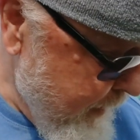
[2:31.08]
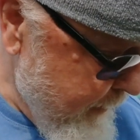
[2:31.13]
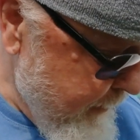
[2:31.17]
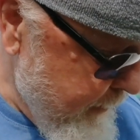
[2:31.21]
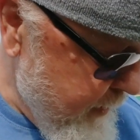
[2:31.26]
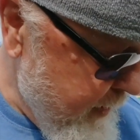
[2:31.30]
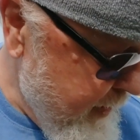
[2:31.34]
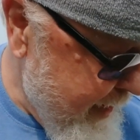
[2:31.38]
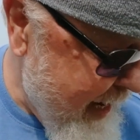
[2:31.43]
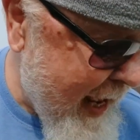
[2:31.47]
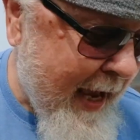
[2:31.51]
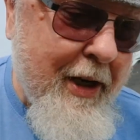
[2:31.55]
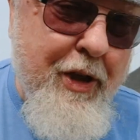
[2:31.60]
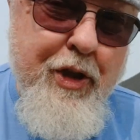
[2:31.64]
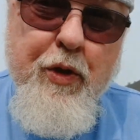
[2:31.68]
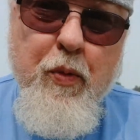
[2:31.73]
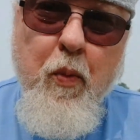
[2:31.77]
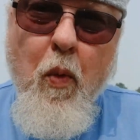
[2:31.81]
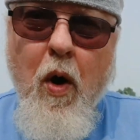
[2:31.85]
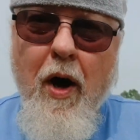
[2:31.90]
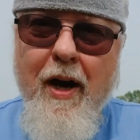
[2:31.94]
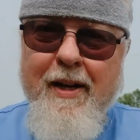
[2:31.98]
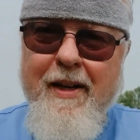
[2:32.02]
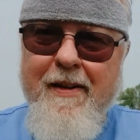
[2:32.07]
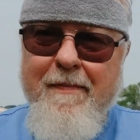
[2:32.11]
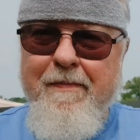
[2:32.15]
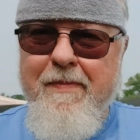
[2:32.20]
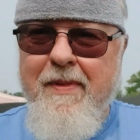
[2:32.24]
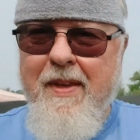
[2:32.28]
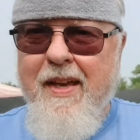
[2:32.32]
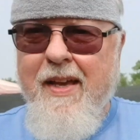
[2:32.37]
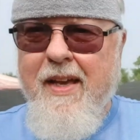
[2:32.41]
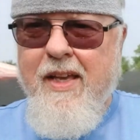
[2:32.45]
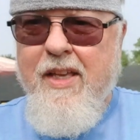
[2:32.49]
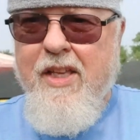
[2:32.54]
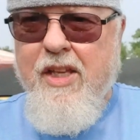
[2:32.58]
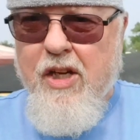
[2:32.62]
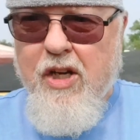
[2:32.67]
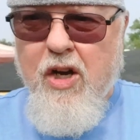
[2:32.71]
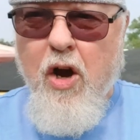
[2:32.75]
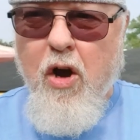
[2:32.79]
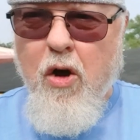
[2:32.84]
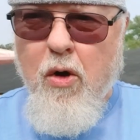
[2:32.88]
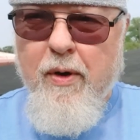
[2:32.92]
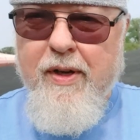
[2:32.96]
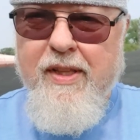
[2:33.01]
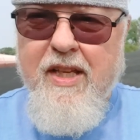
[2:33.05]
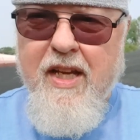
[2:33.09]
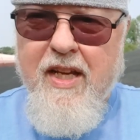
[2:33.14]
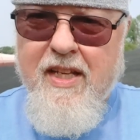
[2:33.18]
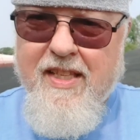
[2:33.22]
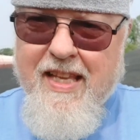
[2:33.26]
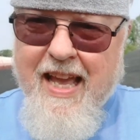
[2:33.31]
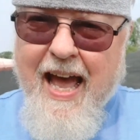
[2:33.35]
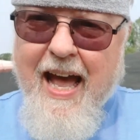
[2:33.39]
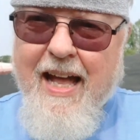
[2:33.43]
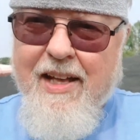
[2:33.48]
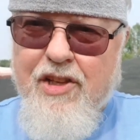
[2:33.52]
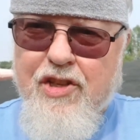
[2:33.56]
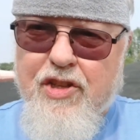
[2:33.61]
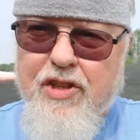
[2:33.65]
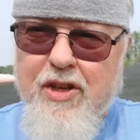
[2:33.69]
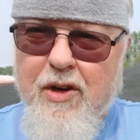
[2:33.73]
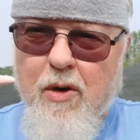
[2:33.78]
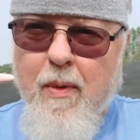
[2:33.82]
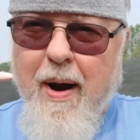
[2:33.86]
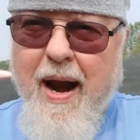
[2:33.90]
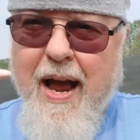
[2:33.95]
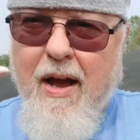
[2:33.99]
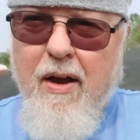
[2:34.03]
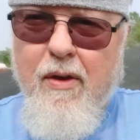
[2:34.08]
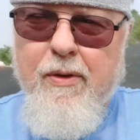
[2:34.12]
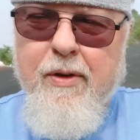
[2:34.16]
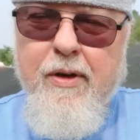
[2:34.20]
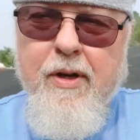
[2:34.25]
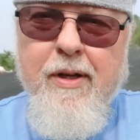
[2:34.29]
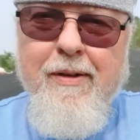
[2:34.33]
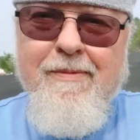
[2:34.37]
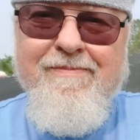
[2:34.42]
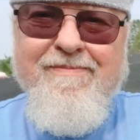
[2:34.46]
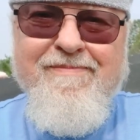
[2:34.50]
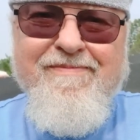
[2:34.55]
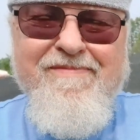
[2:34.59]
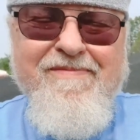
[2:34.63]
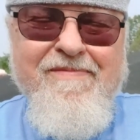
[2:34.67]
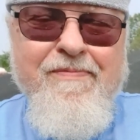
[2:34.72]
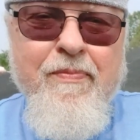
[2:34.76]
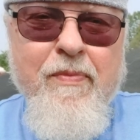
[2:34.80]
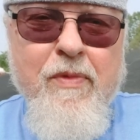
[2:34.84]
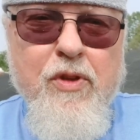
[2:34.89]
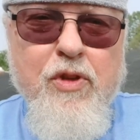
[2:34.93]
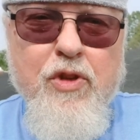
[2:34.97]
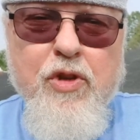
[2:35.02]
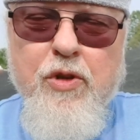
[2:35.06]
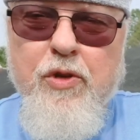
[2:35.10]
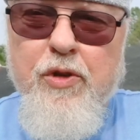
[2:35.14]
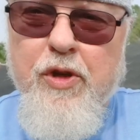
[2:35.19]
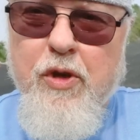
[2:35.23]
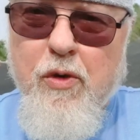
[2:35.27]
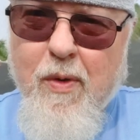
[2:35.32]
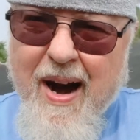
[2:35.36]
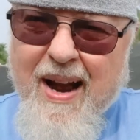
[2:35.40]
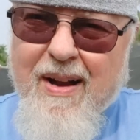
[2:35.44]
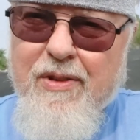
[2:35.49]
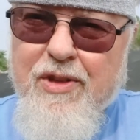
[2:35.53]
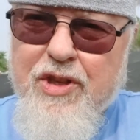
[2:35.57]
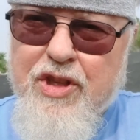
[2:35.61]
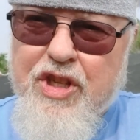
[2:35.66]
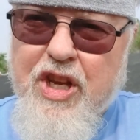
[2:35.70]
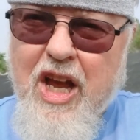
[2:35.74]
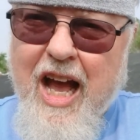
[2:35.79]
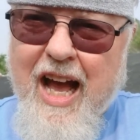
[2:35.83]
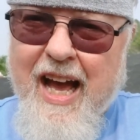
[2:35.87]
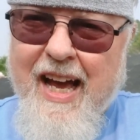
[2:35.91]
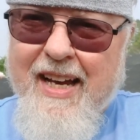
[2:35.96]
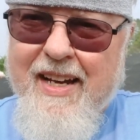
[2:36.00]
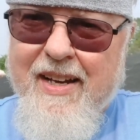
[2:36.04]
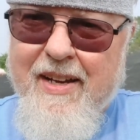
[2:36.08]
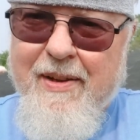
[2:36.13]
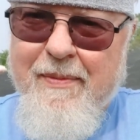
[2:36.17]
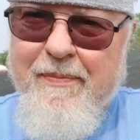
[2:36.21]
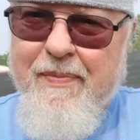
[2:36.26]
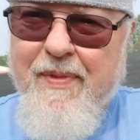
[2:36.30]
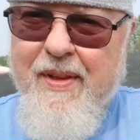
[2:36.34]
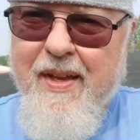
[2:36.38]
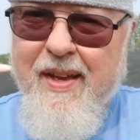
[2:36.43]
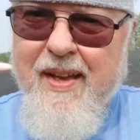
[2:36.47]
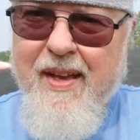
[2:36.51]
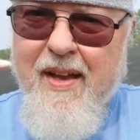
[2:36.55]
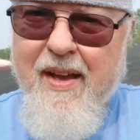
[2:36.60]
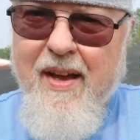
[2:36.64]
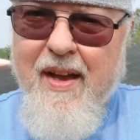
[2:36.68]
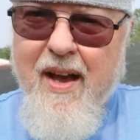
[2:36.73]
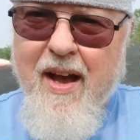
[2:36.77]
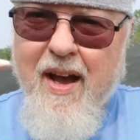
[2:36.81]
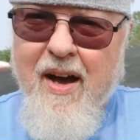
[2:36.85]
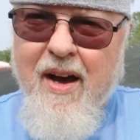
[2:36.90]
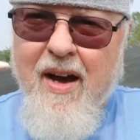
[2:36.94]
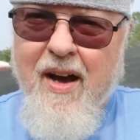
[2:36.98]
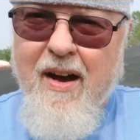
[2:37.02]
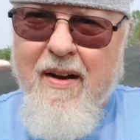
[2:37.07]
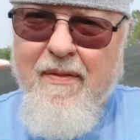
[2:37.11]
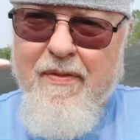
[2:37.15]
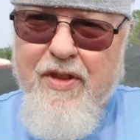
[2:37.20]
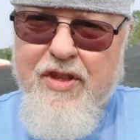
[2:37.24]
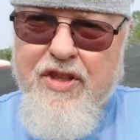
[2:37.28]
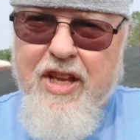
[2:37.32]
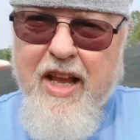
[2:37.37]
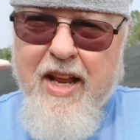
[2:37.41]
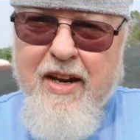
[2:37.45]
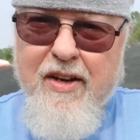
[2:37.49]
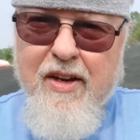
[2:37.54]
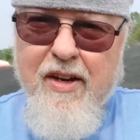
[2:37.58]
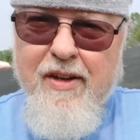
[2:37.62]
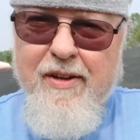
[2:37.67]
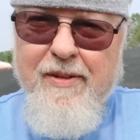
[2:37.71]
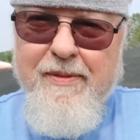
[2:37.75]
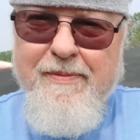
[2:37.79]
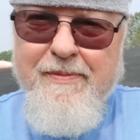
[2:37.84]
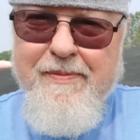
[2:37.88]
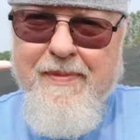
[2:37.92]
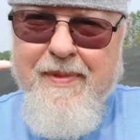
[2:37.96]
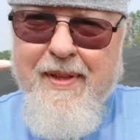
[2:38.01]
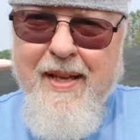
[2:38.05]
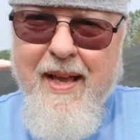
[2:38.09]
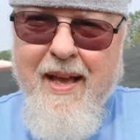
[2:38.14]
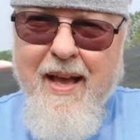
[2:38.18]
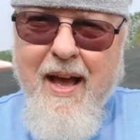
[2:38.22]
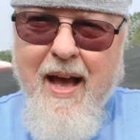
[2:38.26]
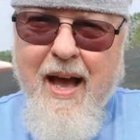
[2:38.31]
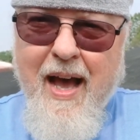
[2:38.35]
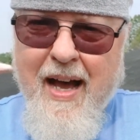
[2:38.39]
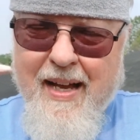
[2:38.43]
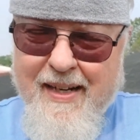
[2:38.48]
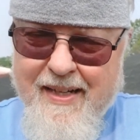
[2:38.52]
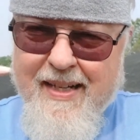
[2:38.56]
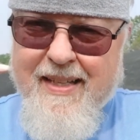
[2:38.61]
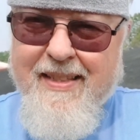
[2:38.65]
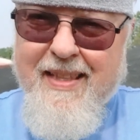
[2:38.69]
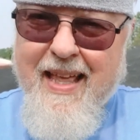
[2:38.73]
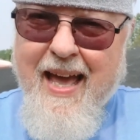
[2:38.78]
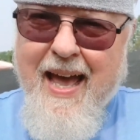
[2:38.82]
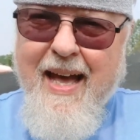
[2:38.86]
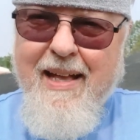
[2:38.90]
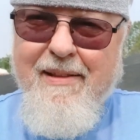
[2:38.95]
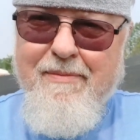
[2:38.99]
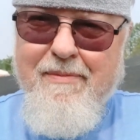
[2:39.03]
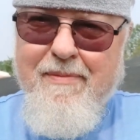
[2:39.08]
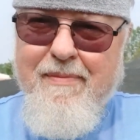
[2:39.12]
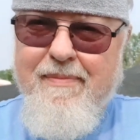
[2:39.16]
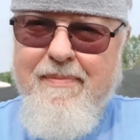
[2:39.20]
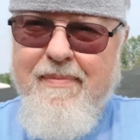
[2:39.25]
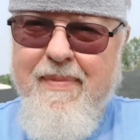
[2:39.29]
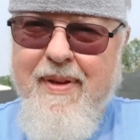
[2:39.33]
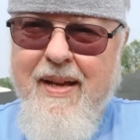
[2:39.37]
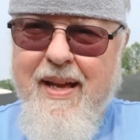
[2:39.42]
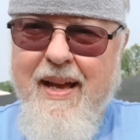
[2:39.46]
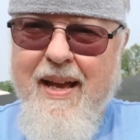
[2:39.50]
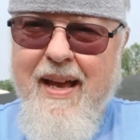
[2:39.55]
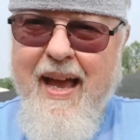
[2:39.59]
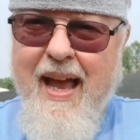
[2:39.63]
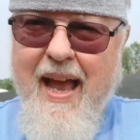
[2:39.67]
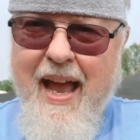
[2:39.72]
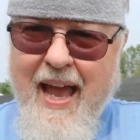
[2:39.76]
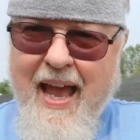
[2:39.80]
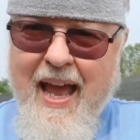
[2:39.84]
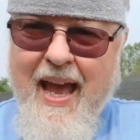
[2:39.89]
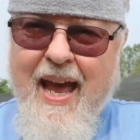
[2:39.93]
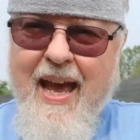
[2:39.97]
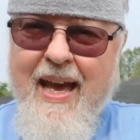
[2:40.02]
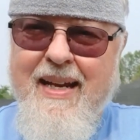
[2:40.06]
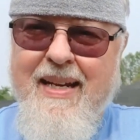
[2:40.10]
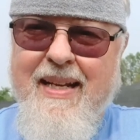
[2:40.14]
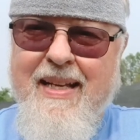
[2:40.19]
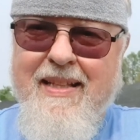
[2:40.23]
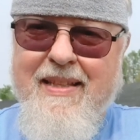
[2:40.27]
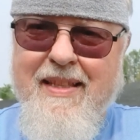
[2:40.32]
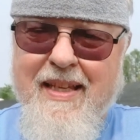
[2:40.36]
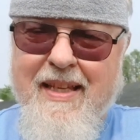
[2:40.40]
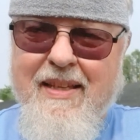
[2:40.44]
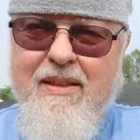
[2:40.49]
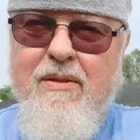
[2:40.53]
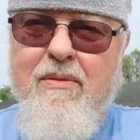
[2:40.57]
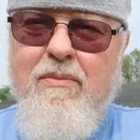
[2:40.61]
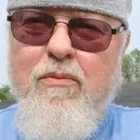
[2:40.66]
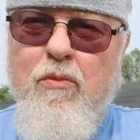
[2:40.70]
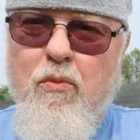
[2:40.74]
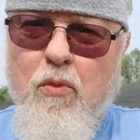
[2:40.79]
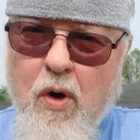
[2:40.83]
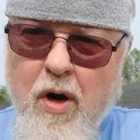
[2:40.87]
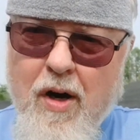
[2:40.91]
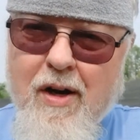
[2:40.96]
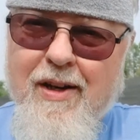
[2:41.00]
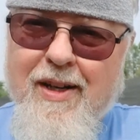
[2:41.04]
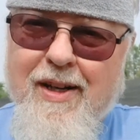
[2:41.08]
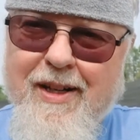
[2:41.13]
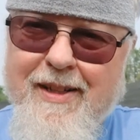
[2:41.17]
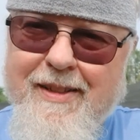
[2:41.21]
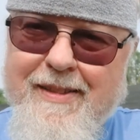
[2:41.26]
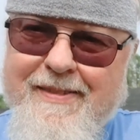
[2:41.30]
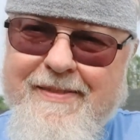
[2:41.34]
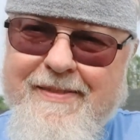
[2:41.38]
the next one, you go and you attach the ground to the ground side of the sender. I did that, and it didn't work.